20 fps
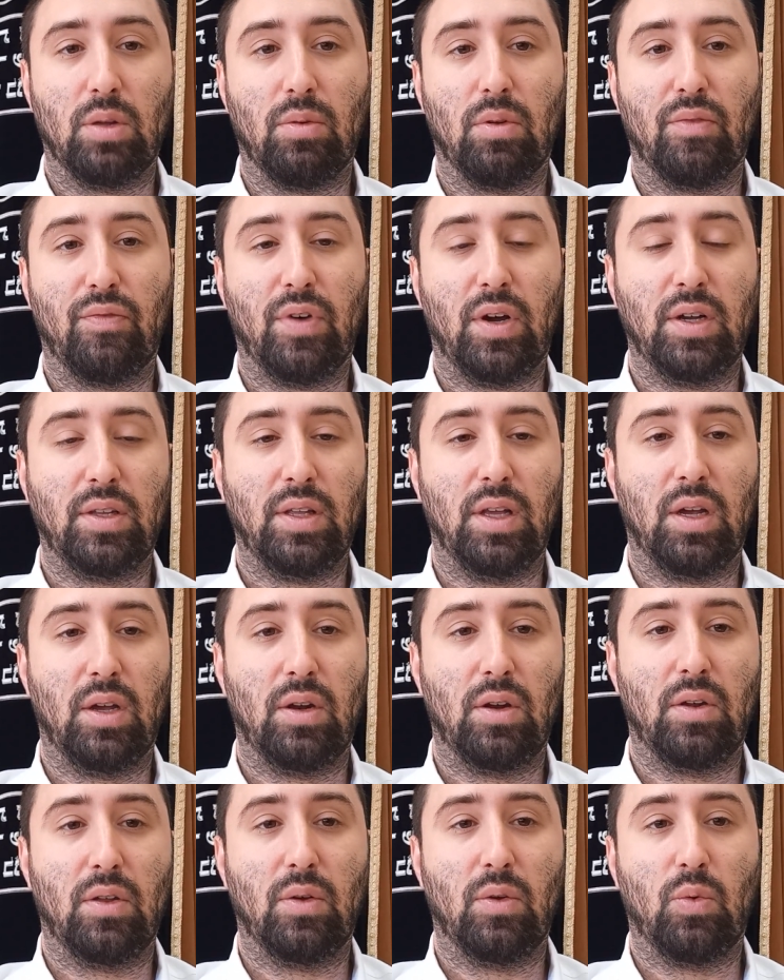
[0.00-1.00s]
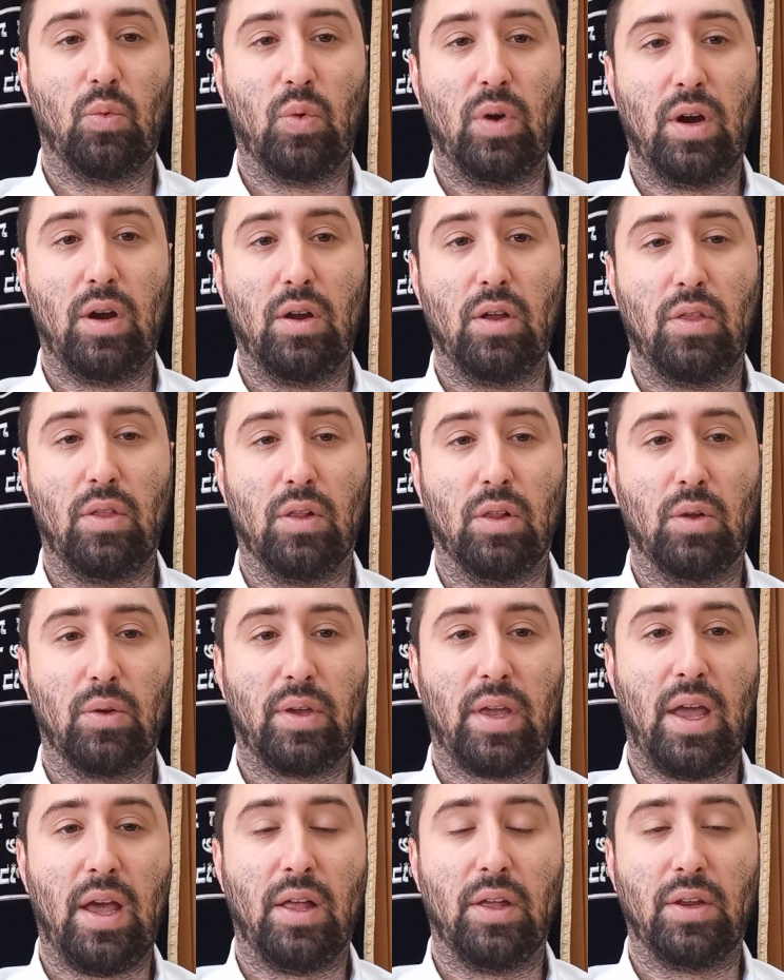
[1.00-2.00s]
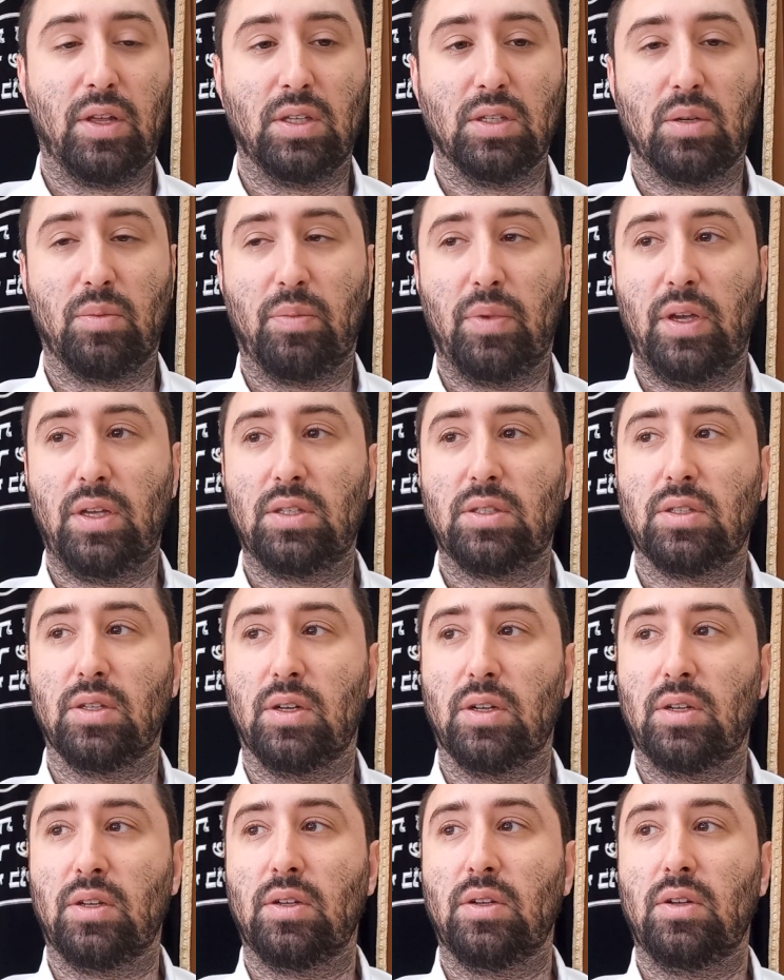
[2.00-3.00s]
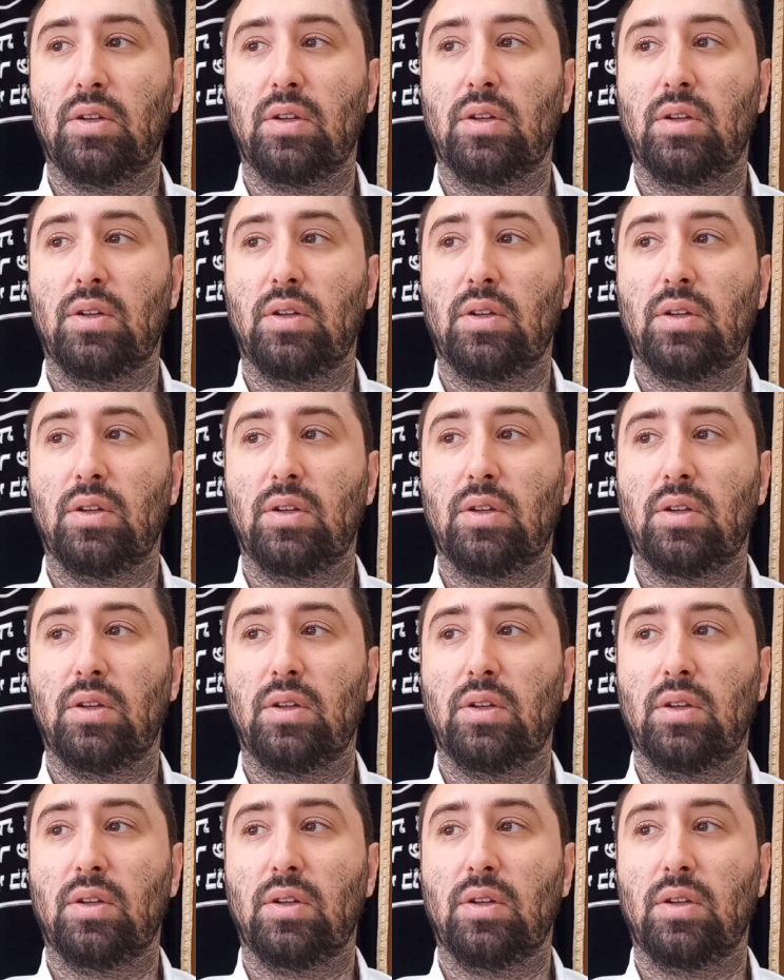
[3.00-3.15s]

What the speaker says: we'll find out where the localities are based on,